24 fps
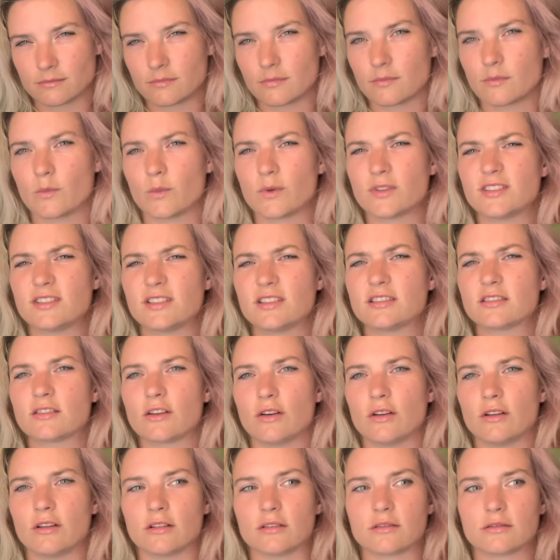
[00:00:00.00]
what's this
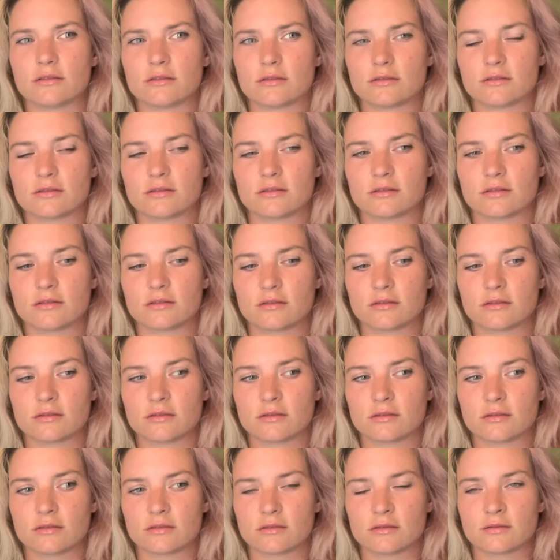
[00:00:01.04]
called?
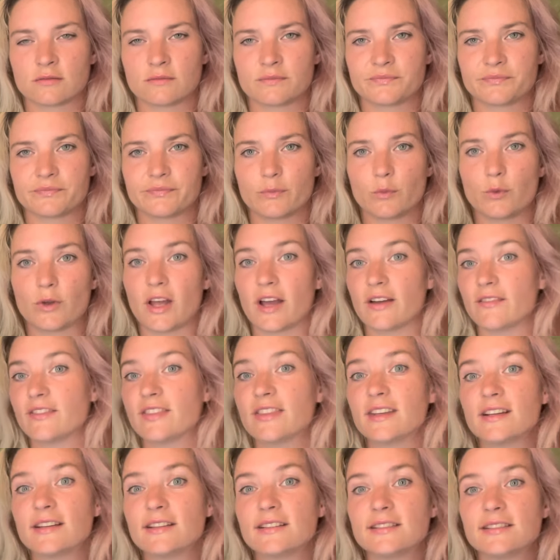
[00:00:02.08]
We have
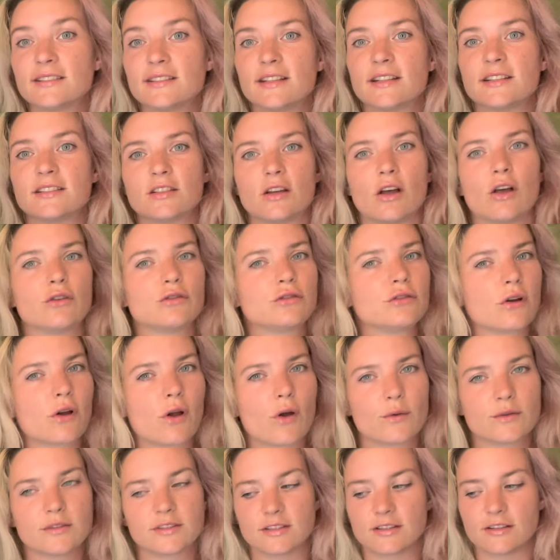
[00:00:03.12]
this also
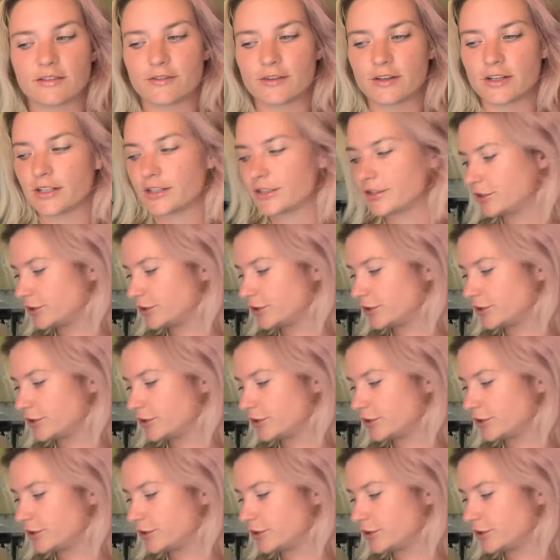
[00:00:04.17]
goes in the fridge.